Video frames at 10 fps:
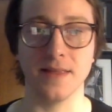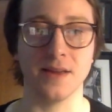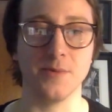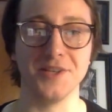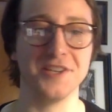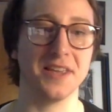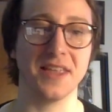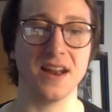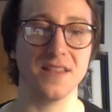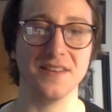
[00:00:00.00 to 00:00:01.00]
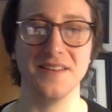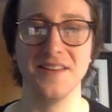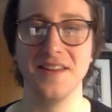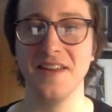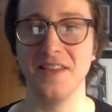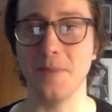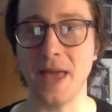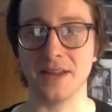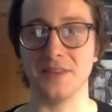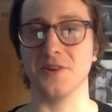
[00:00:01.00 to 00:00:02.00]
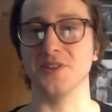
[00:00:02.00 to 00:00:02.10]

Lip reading: Like when he's kicked out of the back of the car,